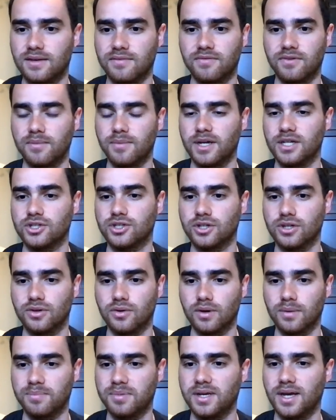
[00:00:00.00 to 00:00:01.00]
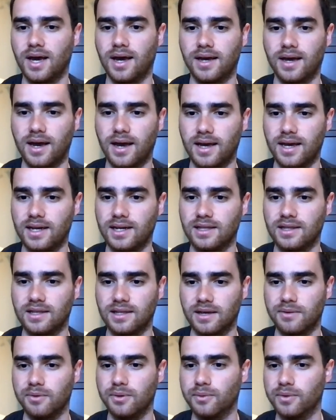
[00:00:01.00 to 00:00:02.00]
information or PII,
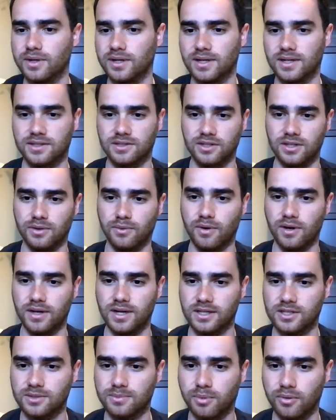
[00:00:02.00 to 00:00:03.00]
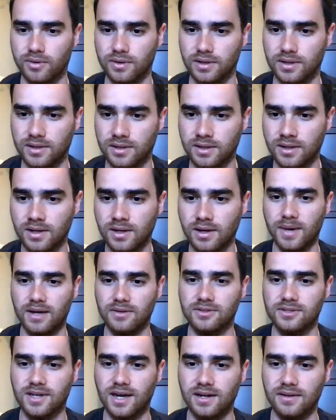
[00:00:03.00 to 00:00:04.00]
anything that we wouldn't necessarily want exported
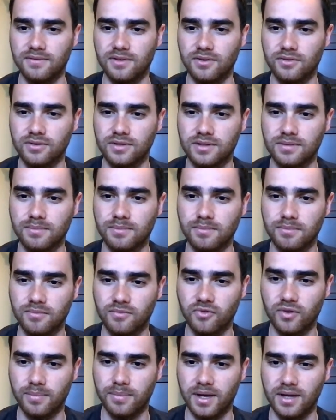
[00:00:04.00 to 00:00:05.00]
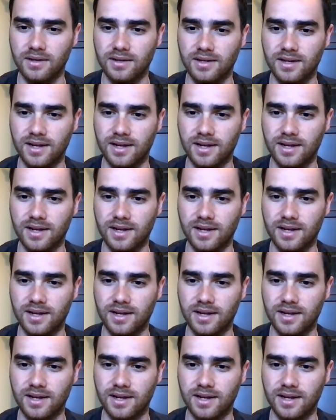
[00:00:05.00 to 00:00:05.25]
outside of the Rebellion